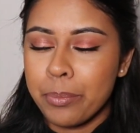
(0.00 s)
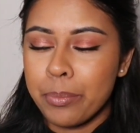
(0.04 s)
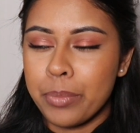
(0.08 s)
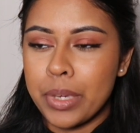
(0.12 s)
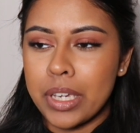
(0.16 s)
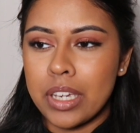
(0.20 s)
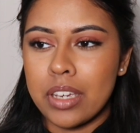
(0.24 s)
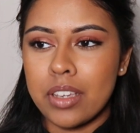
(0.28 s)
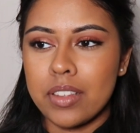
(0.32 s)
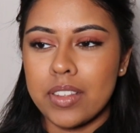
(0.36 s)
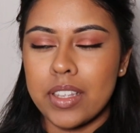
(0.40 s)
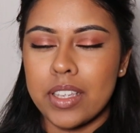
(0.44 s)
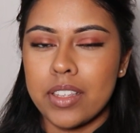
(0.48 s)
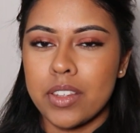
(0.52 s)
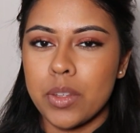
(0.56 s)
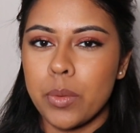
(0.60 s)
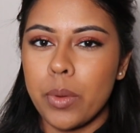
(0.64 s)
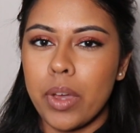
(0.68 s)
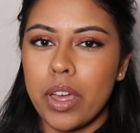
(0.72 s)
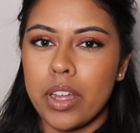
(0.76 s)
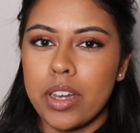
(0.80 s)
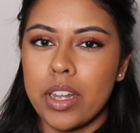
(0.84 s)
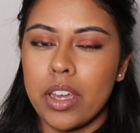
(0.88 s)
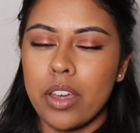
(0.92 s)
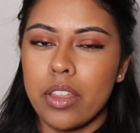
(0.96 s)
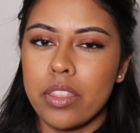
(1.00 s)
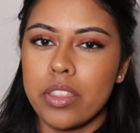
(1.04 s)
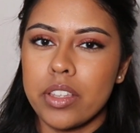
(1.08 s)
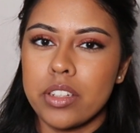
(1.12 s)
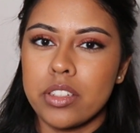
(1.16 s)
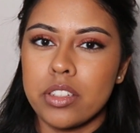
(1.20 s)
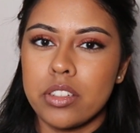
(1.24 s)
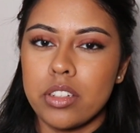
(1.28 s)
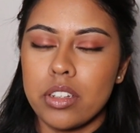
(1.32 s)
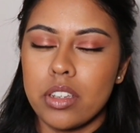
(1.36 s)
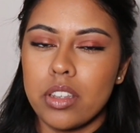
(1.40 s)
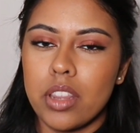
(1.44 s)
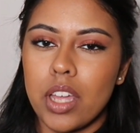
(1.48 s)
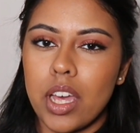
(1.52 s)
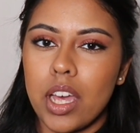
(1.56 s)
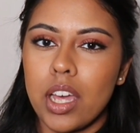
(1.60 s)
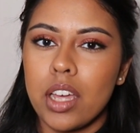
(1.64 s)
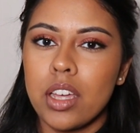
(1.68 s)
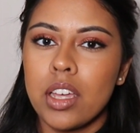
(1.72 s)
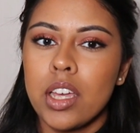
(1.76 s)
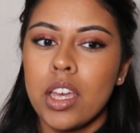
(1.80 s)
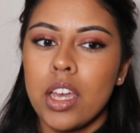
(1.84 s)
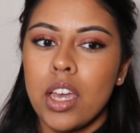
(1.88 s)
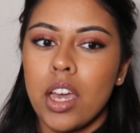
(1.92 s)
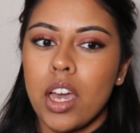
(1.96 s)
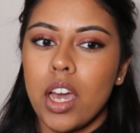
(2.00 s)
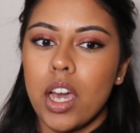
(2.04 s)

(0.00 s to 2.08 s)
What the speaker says: because it is quite unhealthy to do that.